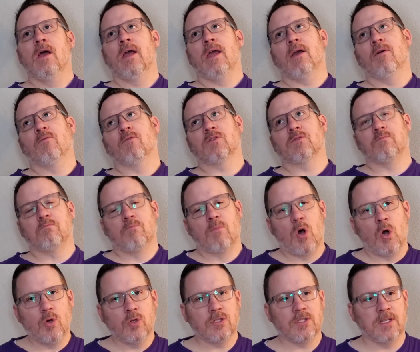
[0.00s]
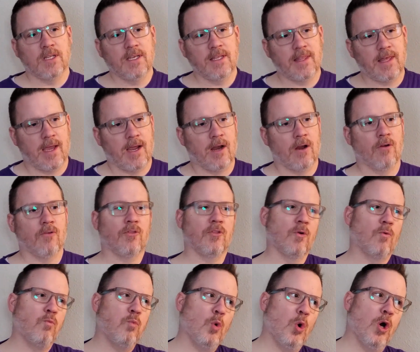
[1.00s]
It was mostly there. The
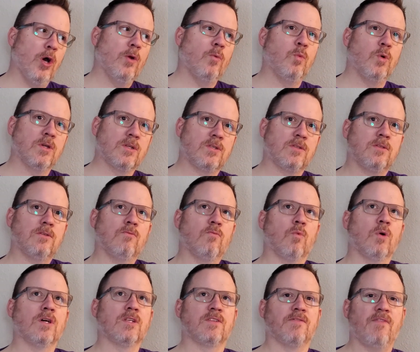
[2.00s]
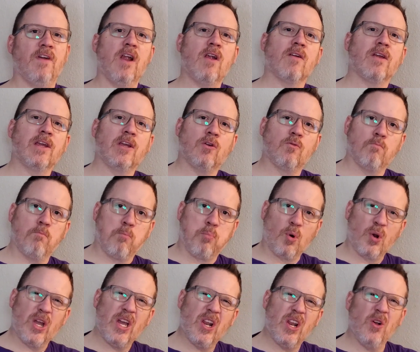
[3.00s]
wood was very
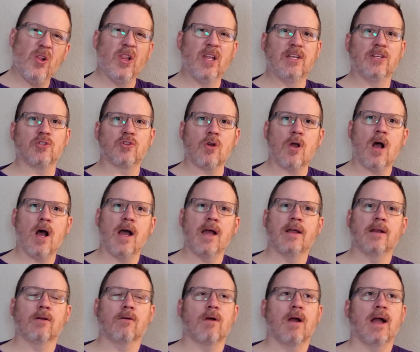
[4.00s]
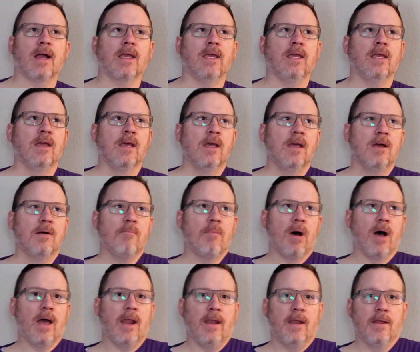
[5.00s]
brittle and dry and cracky,
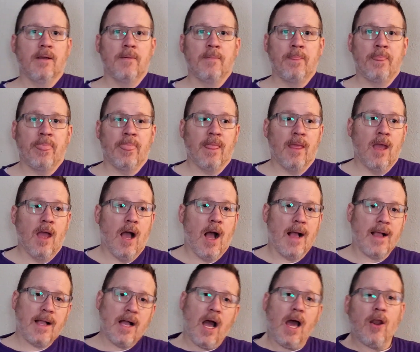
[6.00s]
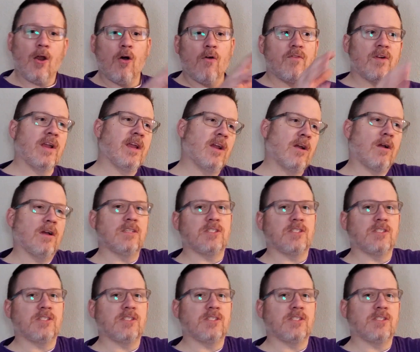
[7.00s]
but I got over here, I